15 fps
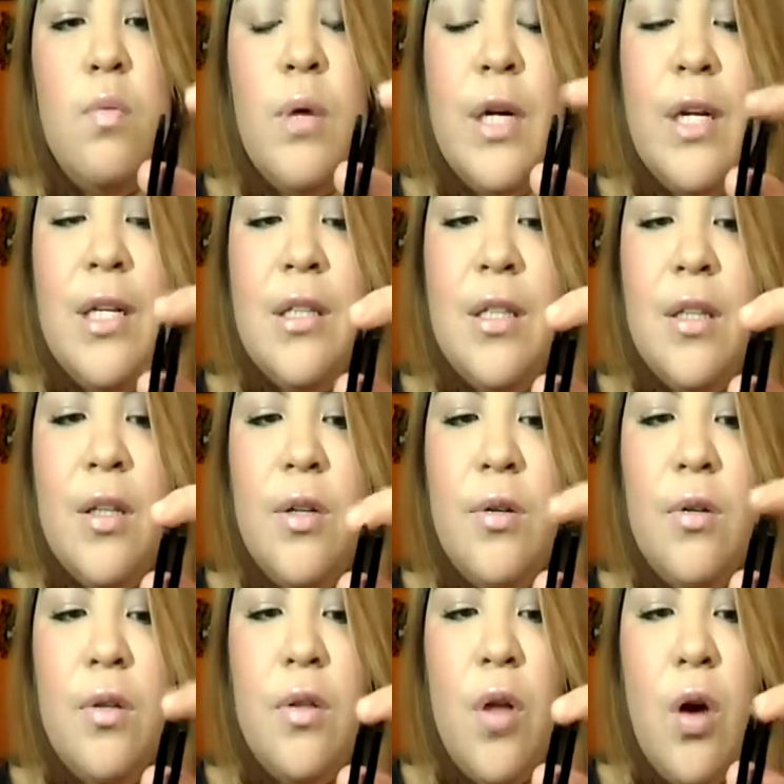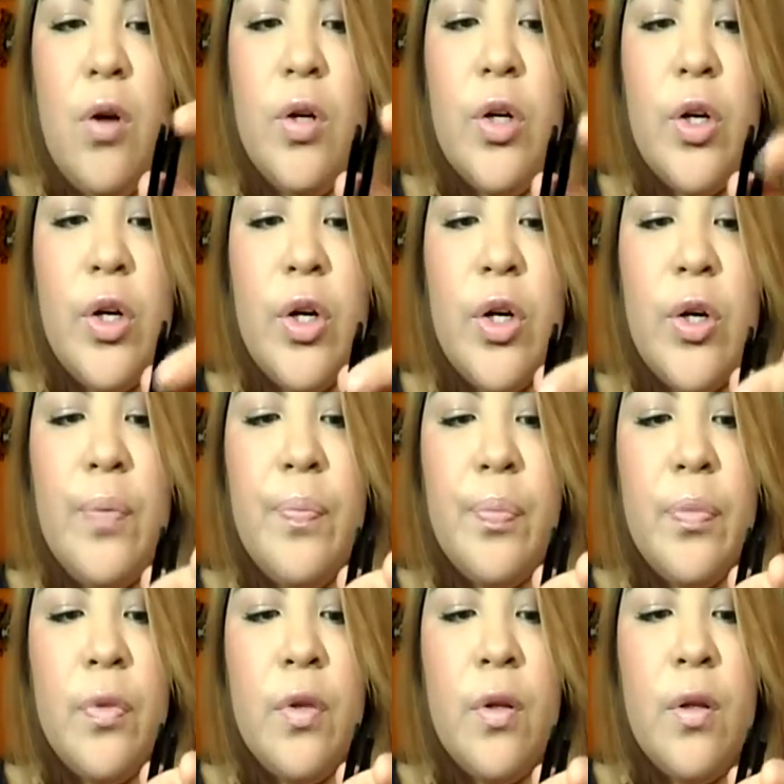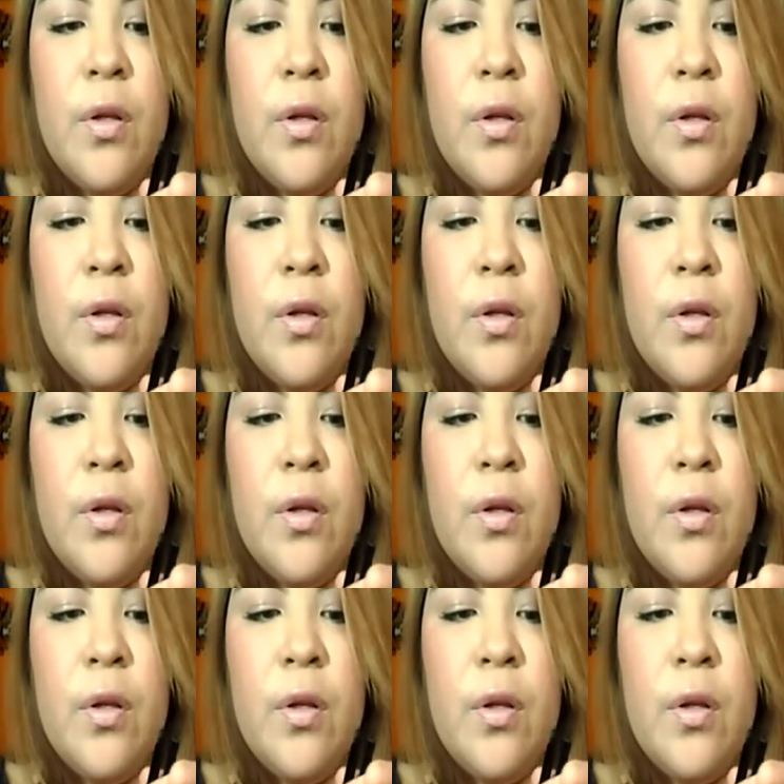One is a little longer.